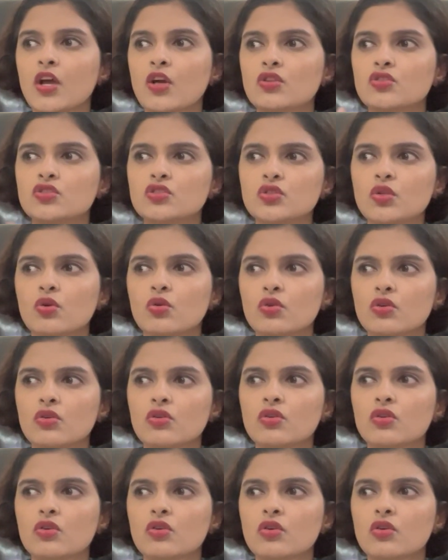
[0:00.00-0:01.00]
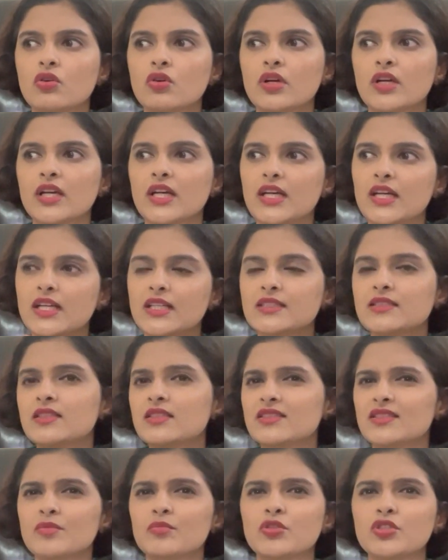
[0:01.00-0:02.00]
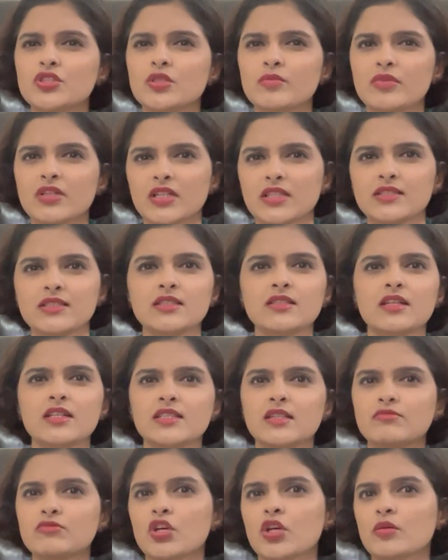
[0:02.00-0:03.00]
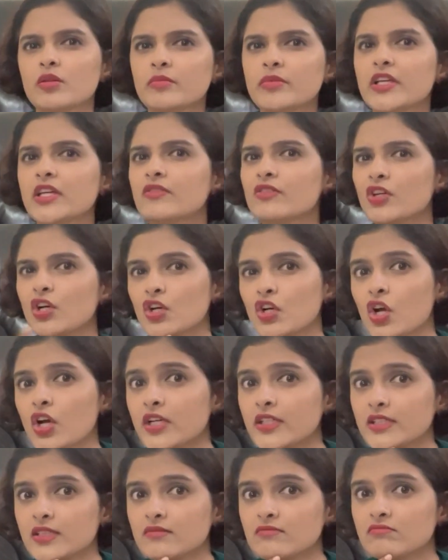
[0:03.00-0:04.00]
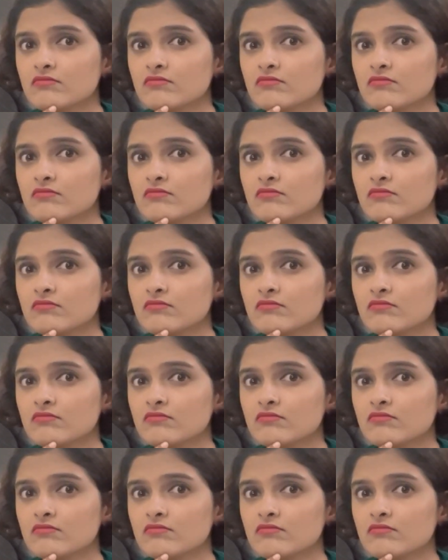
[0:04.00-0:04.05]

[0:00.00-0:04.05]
So is this supposed to be considered as abnormal behavior or not?